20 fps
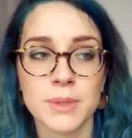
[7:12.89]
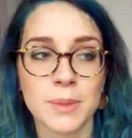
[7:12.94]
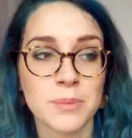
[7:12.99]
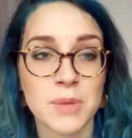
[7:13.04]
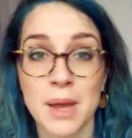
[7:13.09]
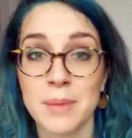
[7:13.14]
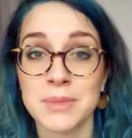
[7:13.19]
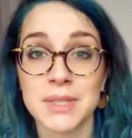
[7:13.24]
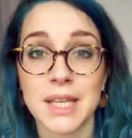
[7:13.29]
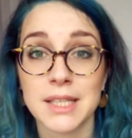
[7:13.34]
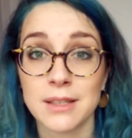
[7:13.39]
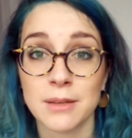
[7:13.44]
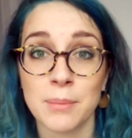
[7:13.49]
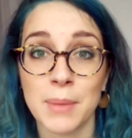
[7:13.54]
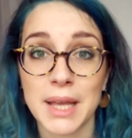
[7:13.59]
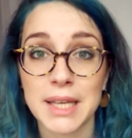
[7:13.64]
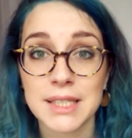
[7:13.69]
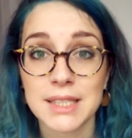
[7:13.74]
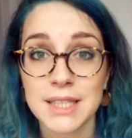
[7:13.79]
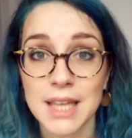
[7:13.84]
Sometimes it doesn't
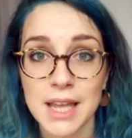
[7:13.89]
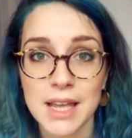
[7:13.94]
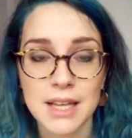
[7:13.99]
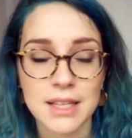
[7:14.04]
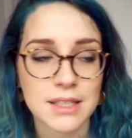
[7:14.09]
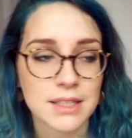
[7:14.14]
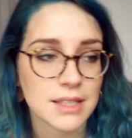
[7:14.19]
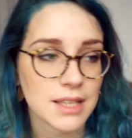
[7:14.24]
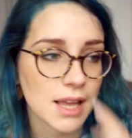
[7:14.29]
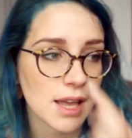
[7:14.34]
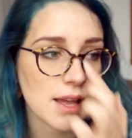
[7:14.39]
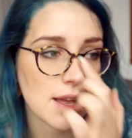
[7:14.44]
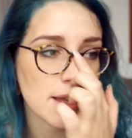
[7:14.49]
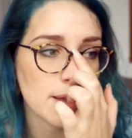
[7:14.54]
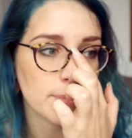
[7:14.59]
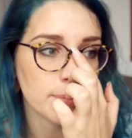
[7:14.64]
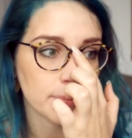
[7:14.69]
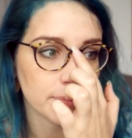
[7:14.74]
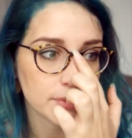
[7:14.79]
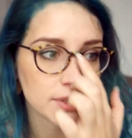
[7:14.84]
make sense,
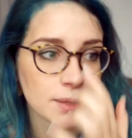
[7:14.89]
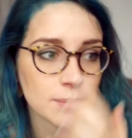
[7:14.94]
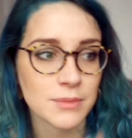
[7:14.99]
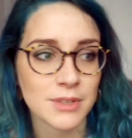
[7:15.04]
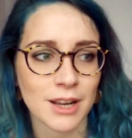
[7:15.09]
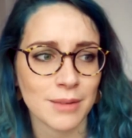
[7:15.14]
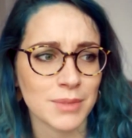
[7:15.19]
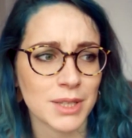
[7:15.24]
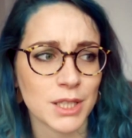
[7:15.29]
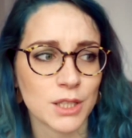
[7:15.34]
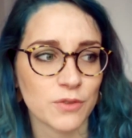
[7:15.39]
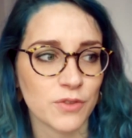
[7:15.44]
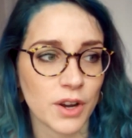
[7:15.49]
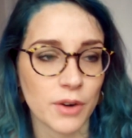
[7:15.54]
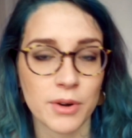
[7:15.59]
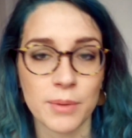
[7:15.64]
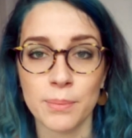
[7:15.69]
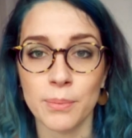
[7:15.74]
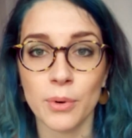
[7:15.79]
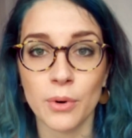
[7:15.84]
and sometimes it's
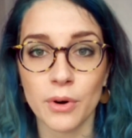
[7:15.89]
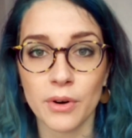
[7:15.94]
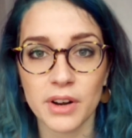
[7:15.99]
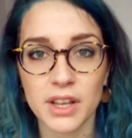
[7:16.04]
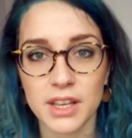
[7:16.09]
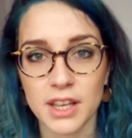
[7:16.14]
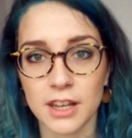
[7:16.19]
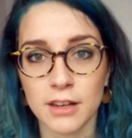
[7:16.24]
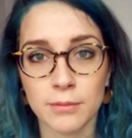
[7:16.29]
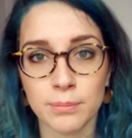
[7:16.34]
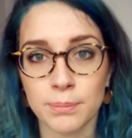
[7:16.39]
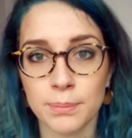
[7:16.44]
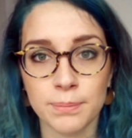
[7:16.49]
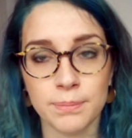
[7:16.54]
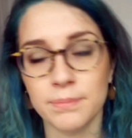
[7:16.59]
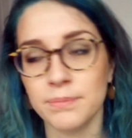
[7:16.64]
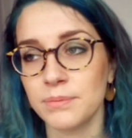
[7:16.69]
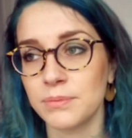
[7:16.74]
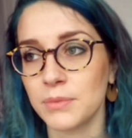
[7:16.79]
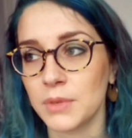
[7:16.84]
very boring and
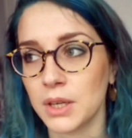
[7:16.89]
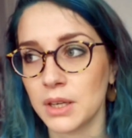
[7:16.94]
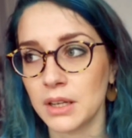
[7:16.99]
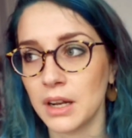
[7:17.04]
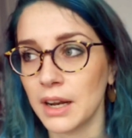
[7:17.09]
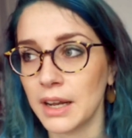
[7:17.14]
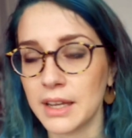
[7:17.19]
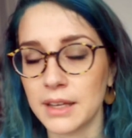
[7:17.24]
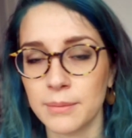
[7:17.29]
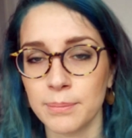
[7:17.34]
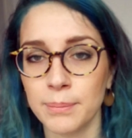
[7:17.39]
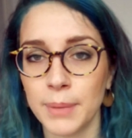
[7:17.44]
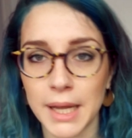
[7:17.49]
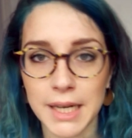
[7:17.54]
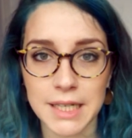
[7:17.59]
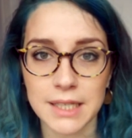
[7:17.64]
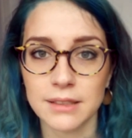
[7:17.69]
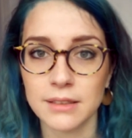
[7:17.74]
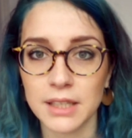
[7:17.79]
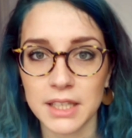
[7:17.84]
like
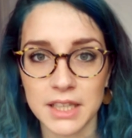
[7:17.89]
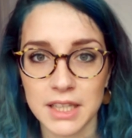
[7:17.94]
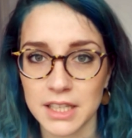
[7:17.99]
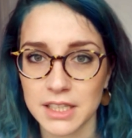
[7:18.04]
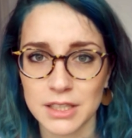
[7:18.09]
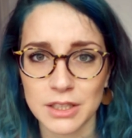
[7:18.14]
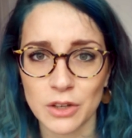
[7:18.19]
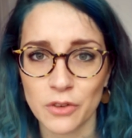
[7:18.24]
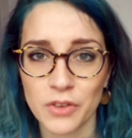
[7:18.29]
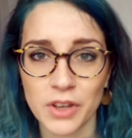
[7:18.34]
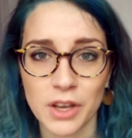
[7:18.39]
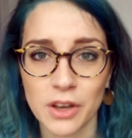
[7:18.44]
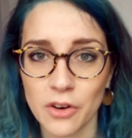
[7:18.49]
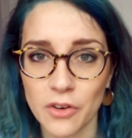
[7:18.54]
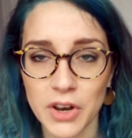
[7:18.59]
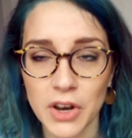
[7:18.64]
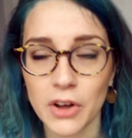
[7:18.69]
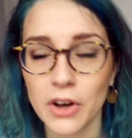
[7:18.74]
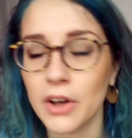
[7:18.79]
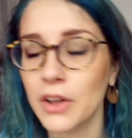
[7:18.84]
banal, and there's nothing
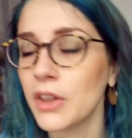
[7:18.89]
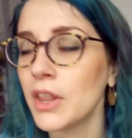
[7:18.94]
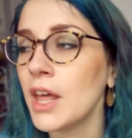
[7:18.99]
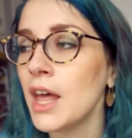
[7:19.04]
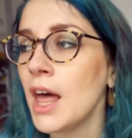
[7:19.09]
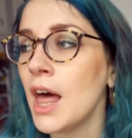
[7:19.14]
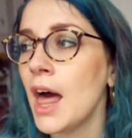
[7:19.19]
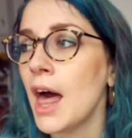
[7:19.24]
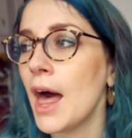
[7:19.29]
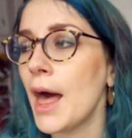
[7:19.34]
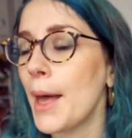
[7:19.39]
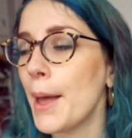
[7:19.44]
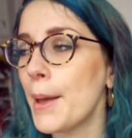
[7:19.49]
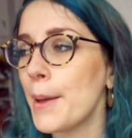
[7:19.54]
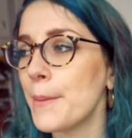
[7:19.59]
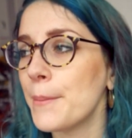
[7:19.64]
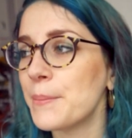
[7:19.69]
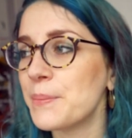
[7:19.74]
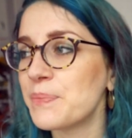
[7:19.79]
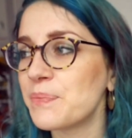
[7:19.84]
going on.
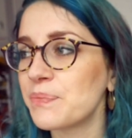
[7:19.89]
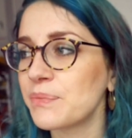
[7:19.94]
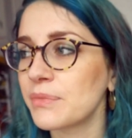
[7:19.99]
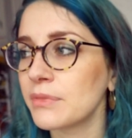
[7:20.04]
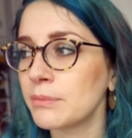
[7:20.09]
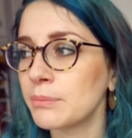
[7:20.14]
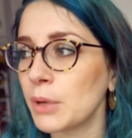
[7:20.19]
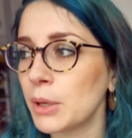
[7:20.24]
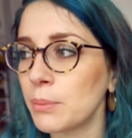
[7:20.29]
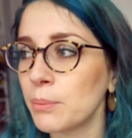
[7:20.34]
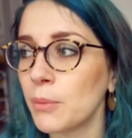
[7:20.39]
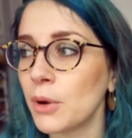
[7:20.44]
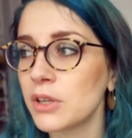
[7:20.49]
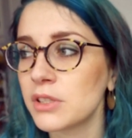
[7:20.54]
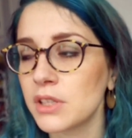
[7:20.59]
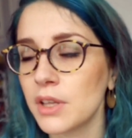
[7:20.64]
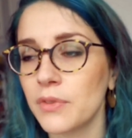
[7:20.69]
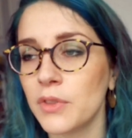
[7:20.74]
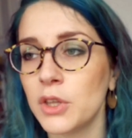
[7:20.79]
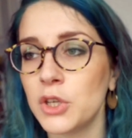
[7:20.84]
But
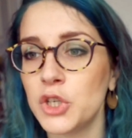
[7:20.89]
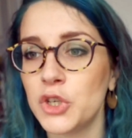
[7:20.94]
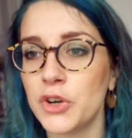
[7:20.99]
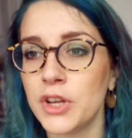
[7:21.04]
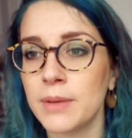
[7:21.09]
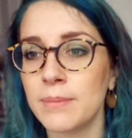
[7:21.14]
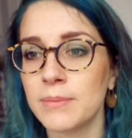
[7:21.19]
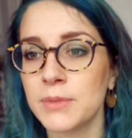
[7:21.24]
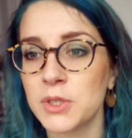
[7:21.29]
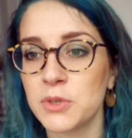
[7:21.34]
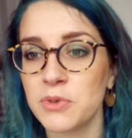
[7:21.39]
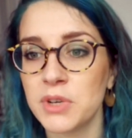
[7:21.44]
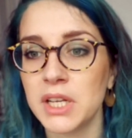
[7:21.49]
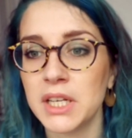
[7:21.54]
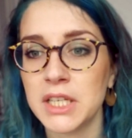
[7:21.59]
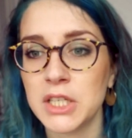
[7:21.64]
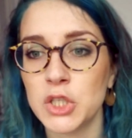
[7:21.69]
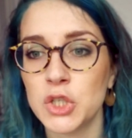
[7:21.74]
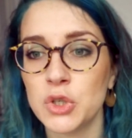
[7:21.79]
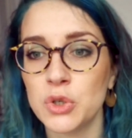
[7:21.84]
most of the dreams
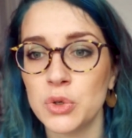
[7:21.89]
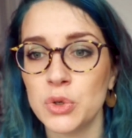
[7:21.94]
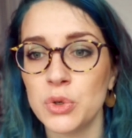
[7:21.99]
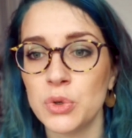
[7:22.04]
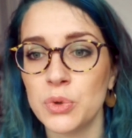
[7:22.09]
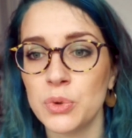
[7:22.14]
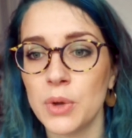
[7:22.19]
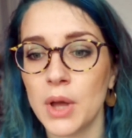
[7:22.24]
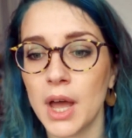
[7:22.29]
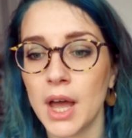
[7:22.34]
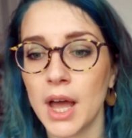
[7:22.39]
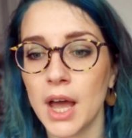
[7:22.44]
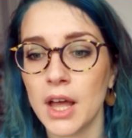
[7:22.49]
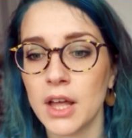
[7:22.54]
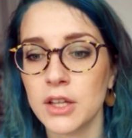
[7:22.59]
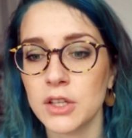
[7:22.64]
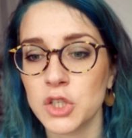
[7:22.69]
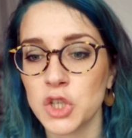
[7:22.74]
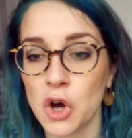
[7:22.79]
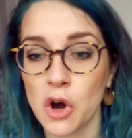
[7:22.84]
really do
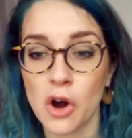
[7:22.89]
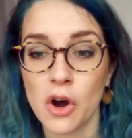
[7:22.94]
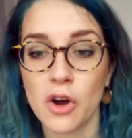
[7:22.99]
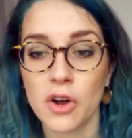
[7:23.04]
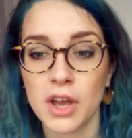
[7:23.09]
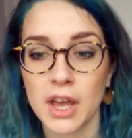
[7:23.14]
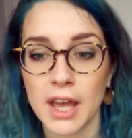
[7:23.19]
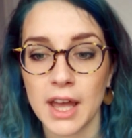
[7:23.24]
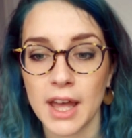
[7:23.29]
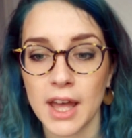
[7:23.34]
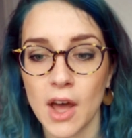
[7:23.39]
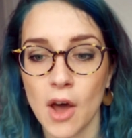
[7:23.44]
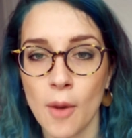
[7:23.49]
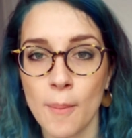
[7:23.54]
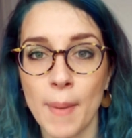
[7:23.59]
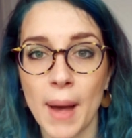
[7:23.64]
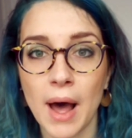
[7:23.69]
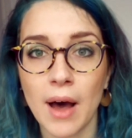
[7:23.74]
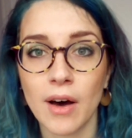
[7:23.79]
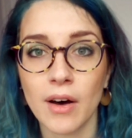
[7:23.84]
talk
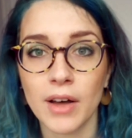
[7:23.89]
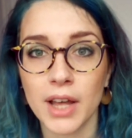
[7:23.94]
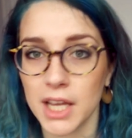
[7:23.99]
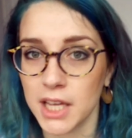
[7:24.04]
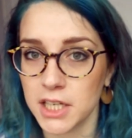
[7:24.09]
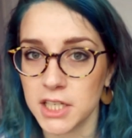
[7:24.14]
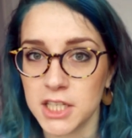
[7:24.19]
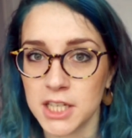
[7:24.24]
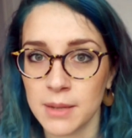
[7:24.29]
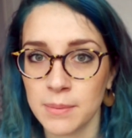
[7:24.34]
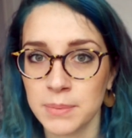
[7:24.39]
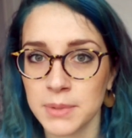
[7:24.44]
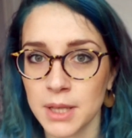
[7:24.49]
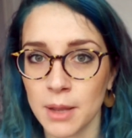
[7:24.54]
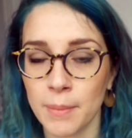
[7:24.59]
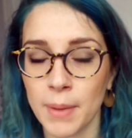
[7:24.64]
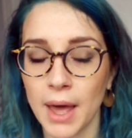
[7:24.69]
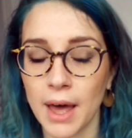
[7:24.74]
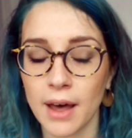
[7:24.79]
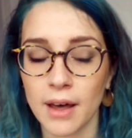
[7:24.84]
about Egypt,
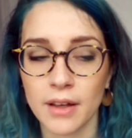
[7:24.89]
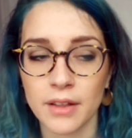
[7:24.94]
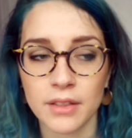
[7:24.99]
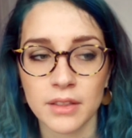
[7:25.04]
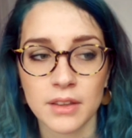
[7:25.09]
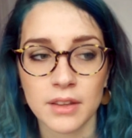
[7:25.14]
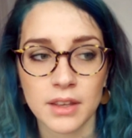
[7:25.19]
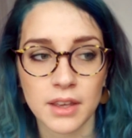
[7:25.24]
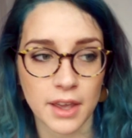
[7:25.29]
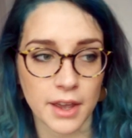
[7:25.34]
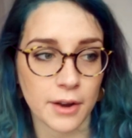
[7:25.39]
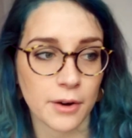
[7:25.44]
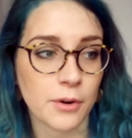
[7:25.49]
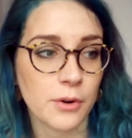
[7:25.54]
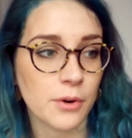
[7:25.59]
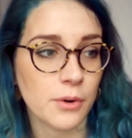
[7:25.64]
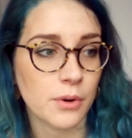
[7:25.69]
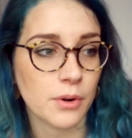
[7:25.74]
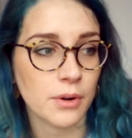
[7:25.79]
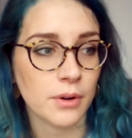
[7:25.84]
about
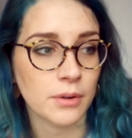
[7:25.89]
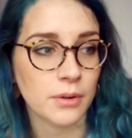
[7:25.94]
Cairo.